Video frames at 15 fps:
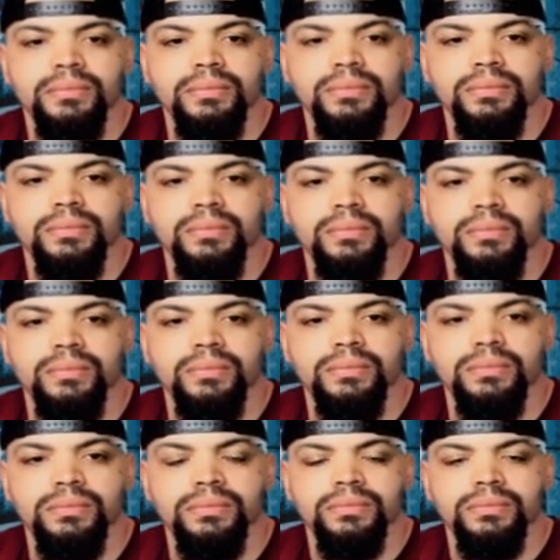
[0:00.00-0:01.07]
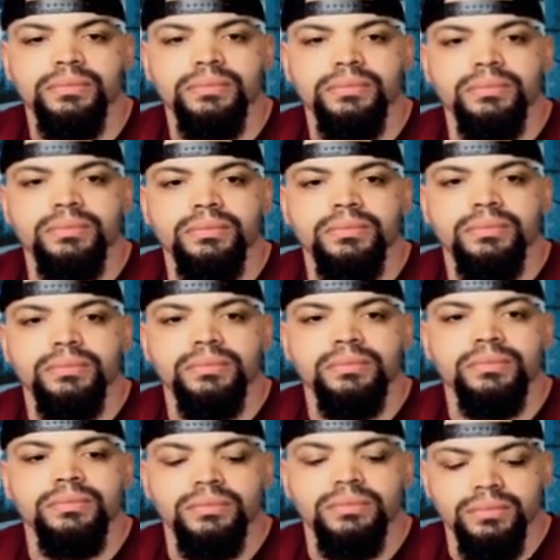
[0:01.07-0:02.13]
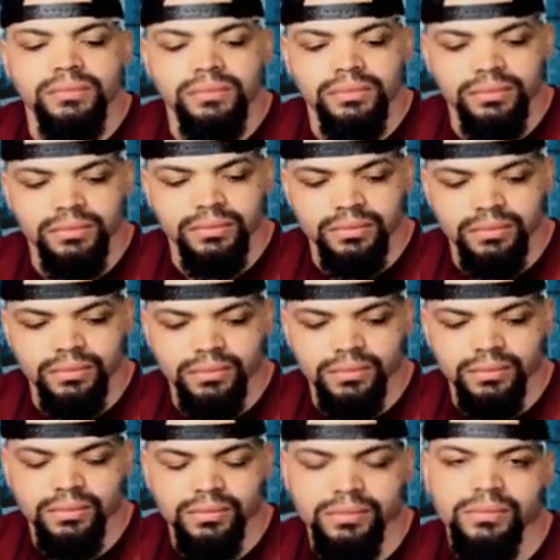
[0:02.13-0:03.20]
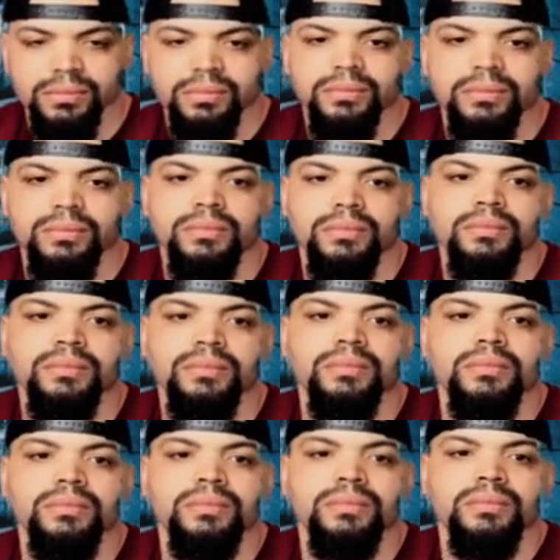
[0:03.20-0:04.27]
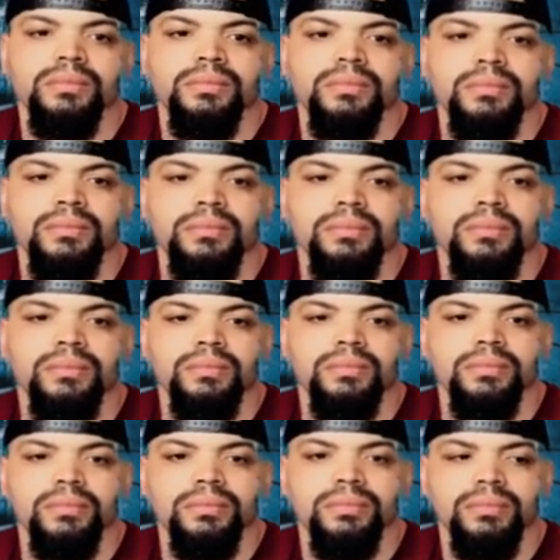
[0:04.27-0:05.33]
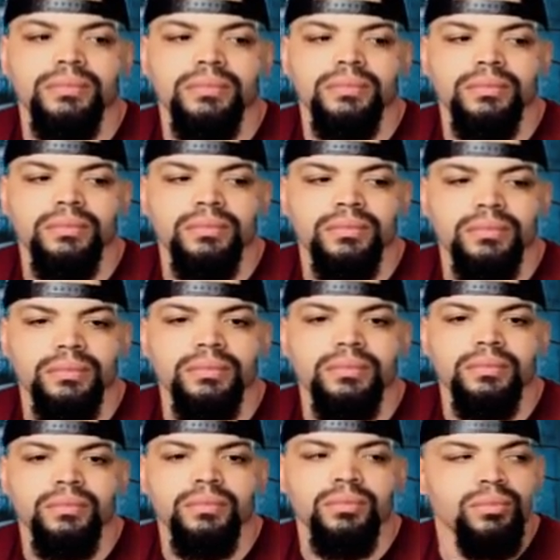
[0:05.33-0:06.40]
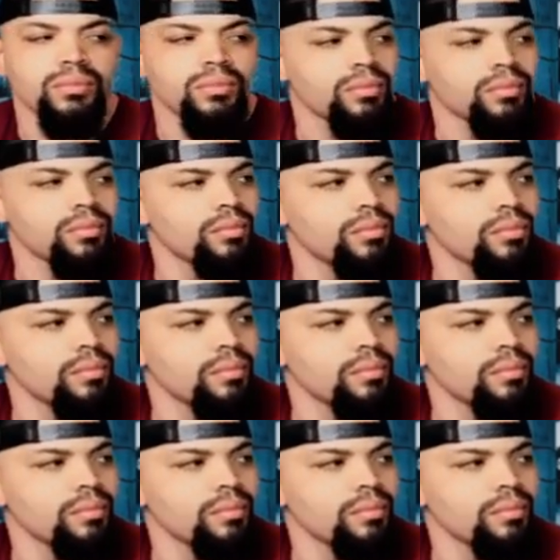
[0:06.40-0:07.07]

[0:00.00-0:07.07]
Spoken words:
This person isn't speaking.